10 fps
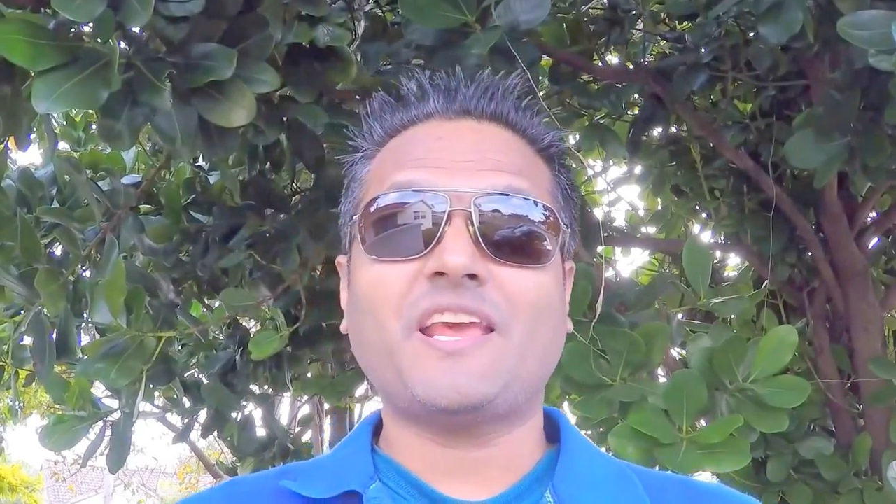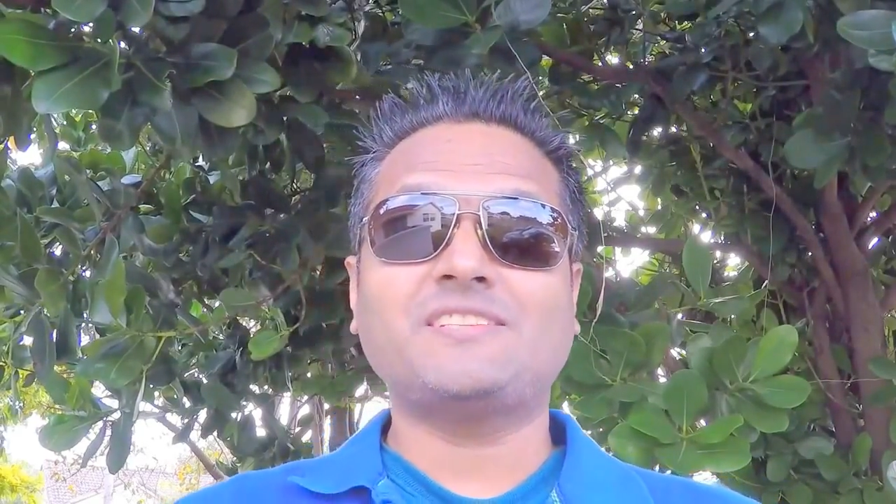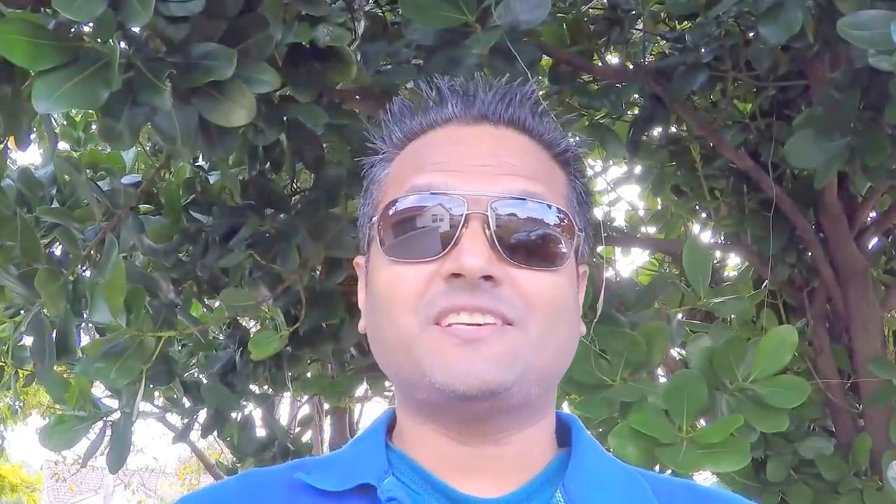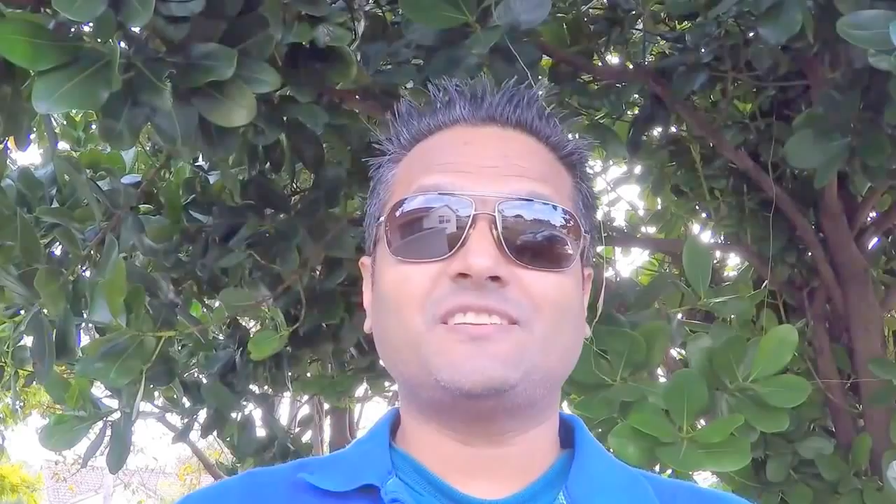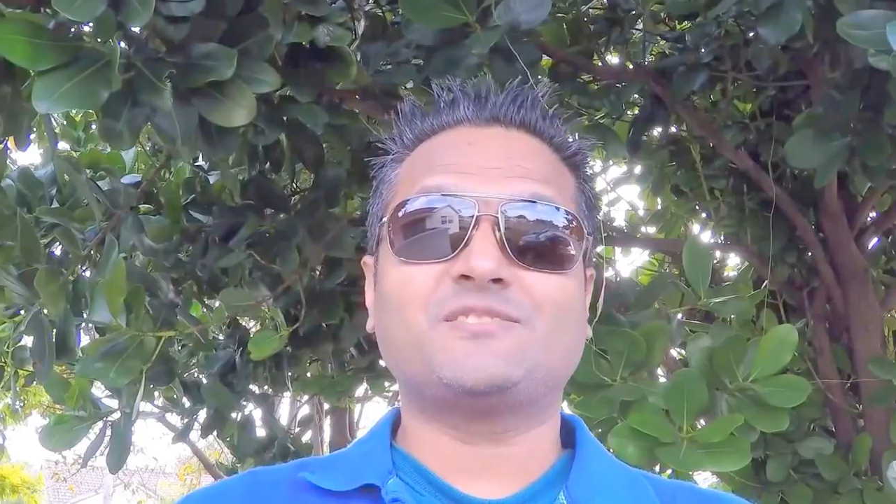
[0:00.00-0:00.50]
They
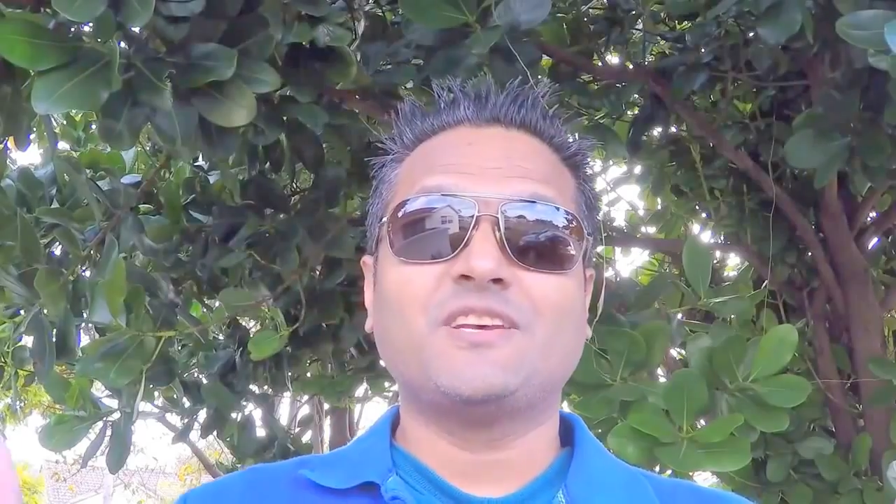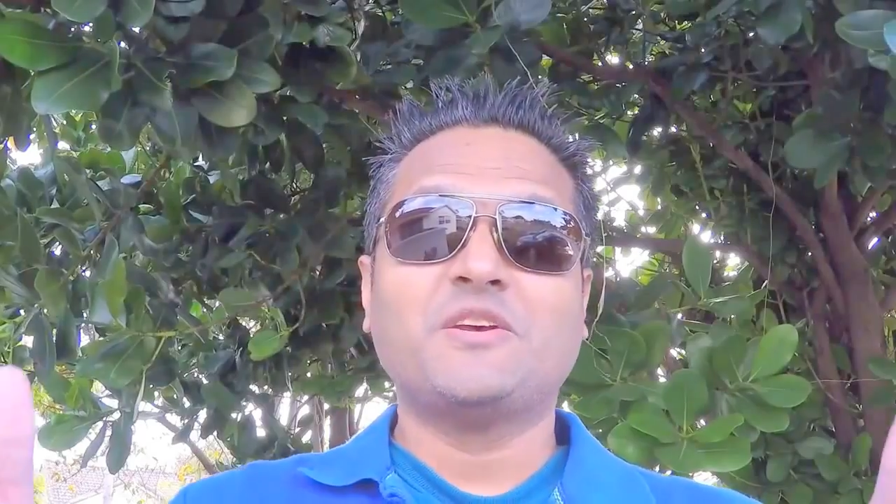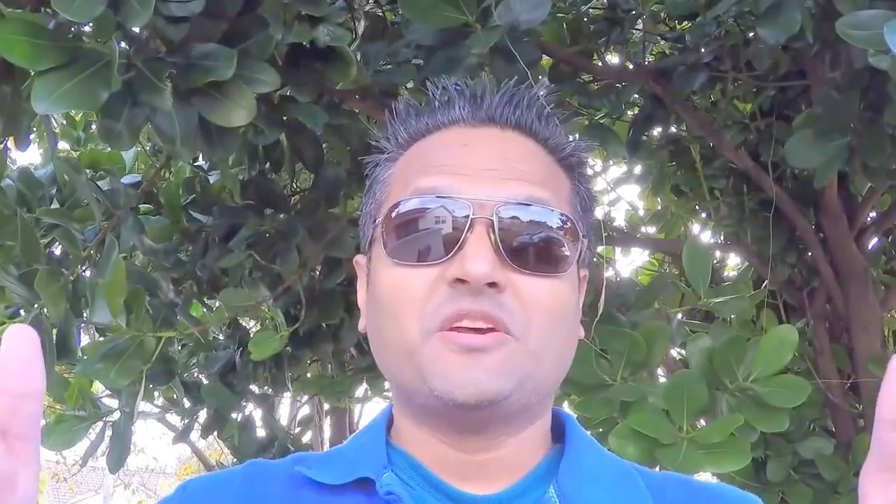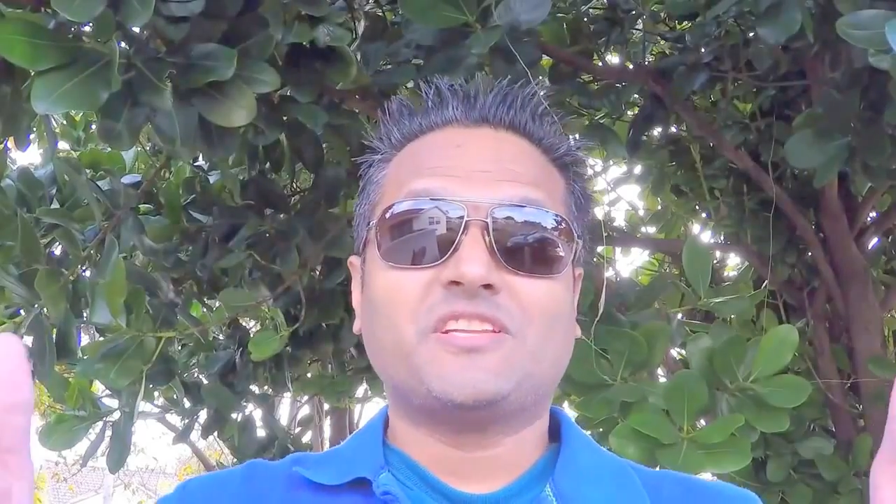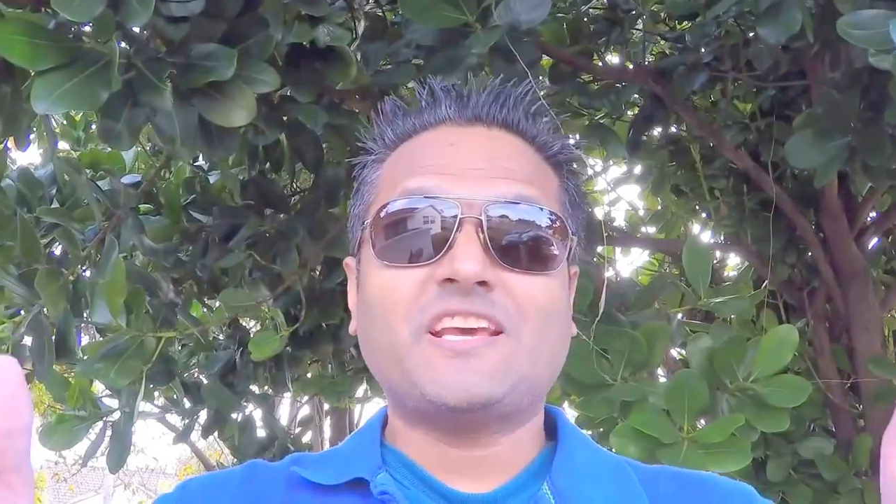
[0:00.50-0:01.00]
said
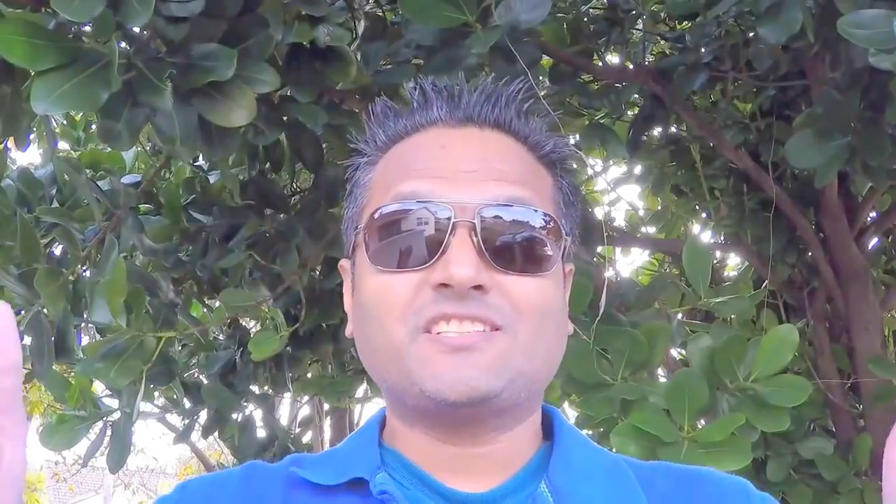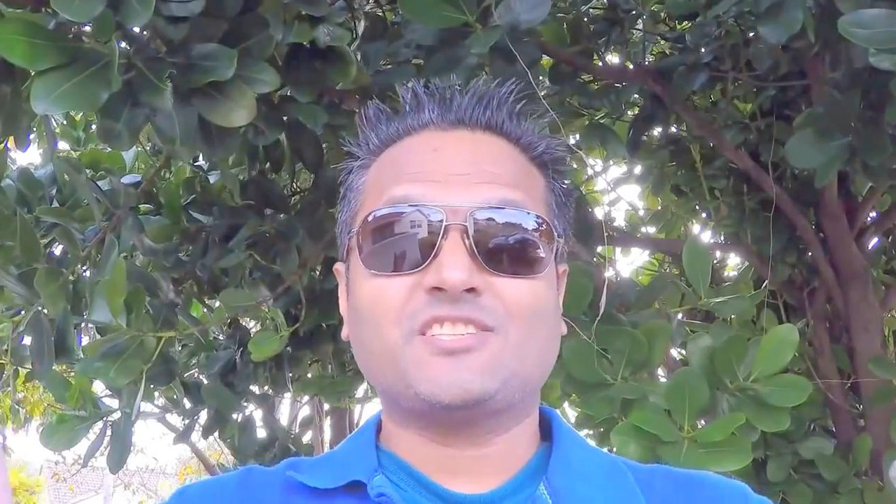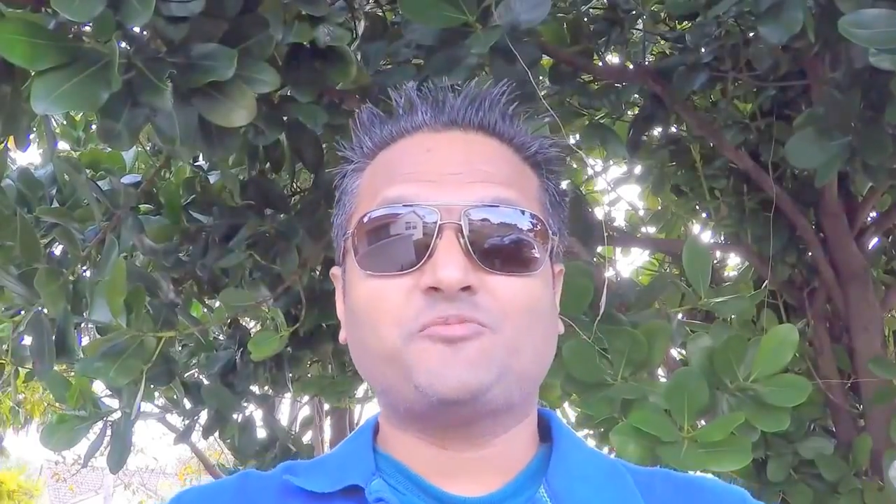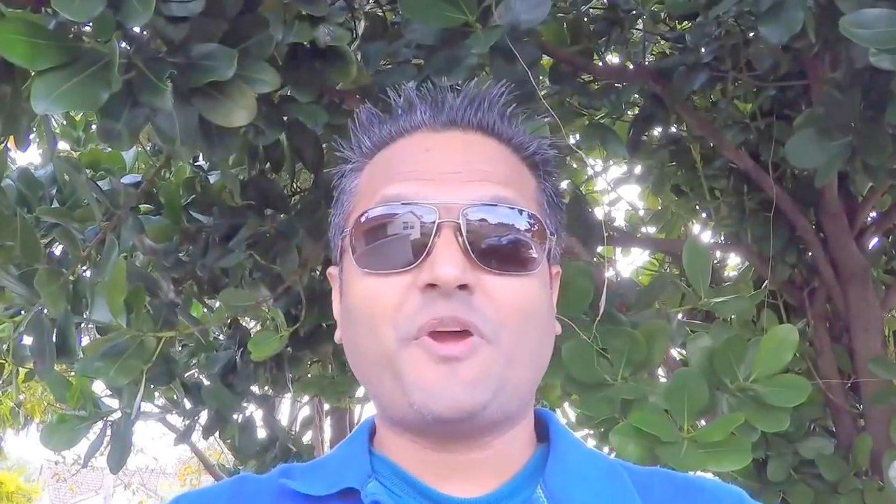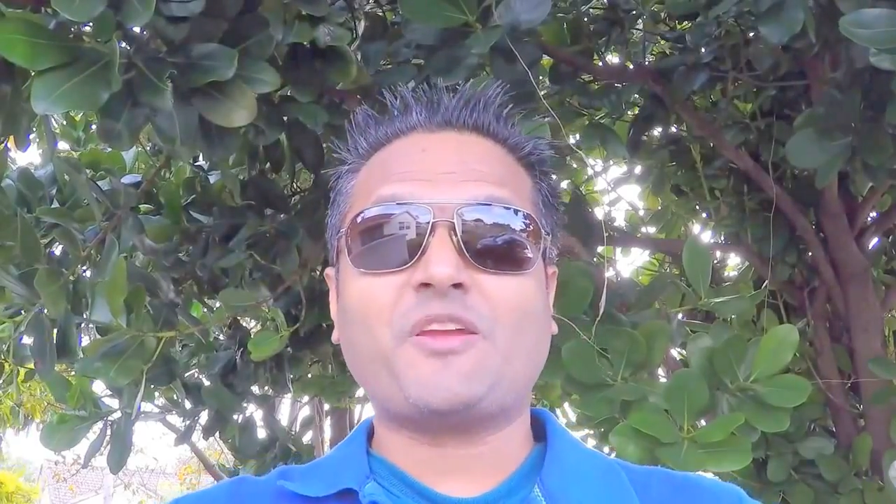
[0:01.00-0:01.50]
they
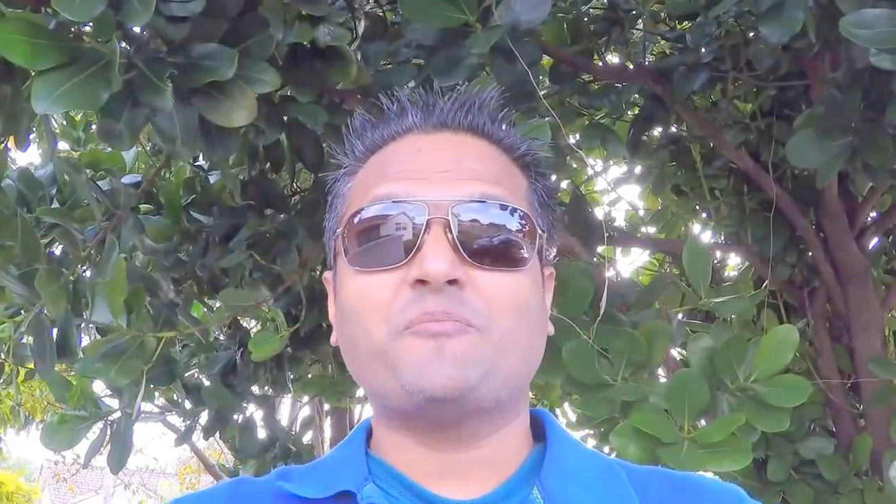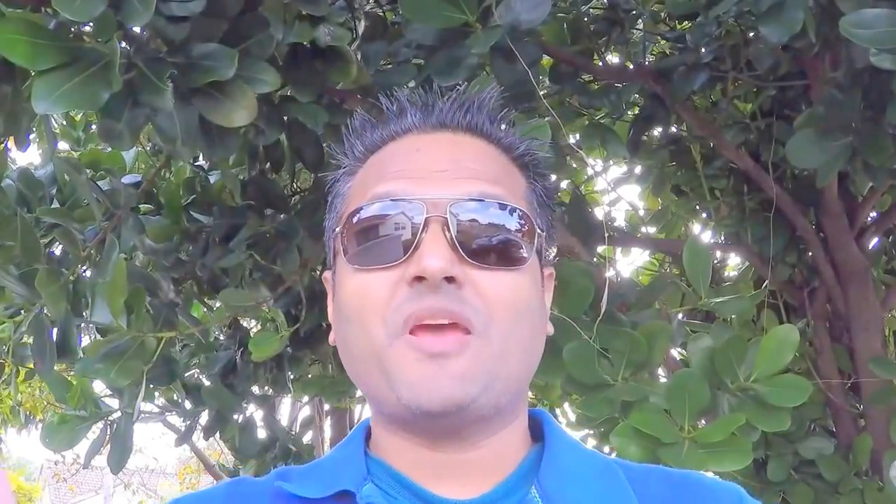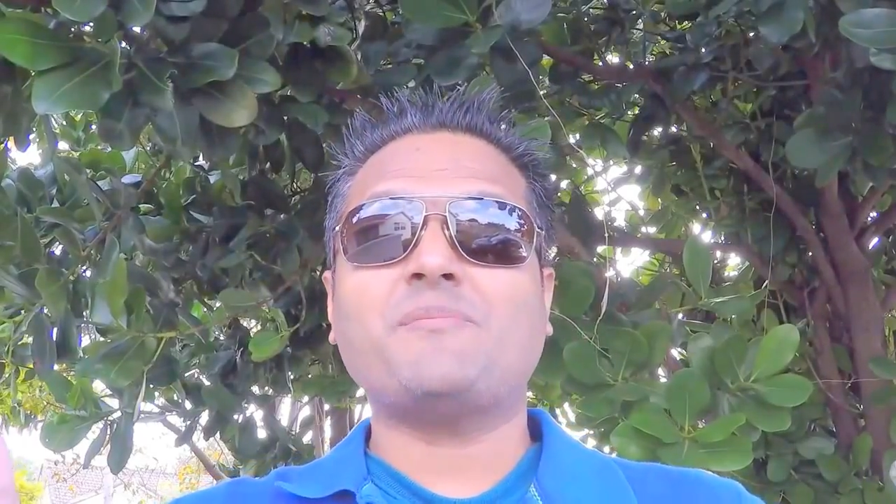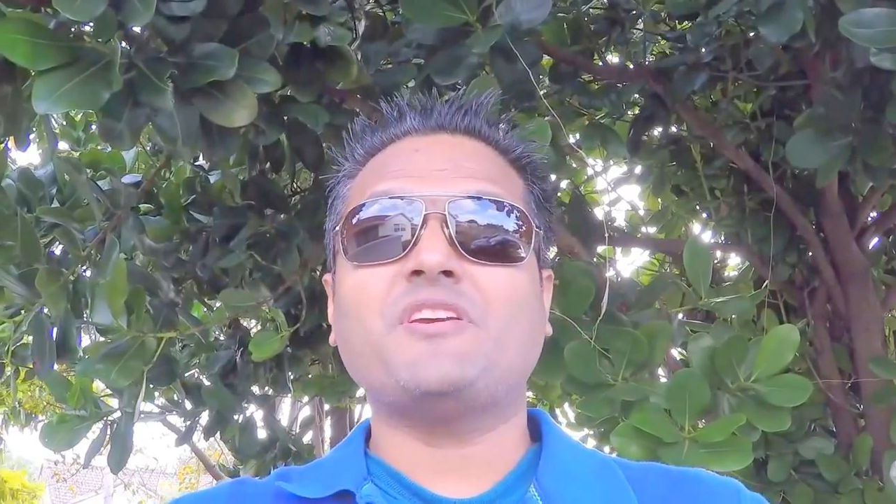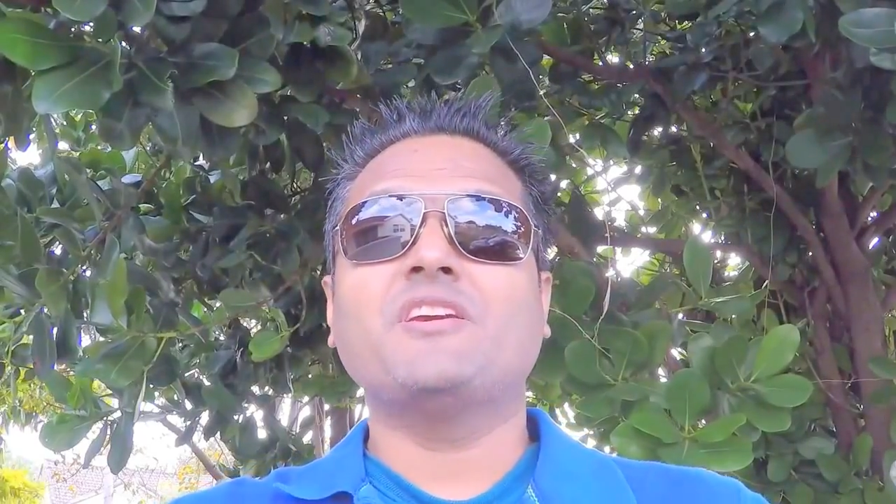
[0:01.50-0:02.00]
suspect
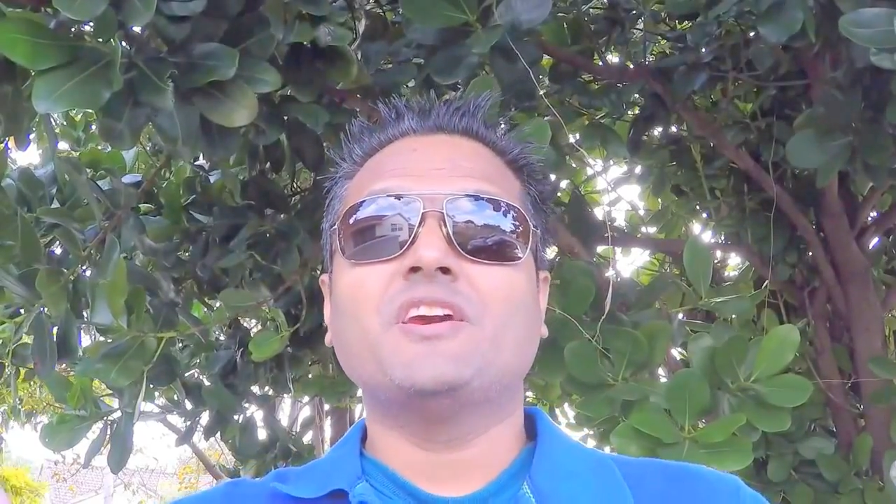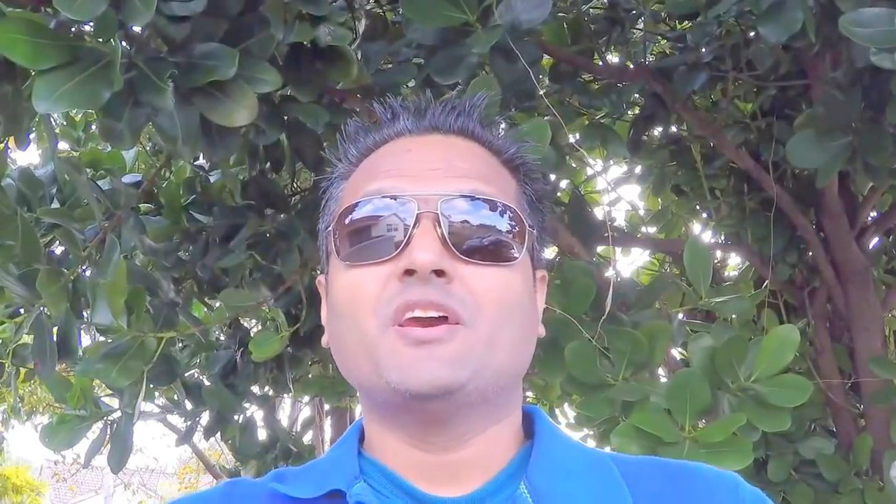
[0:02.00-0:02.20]
maybe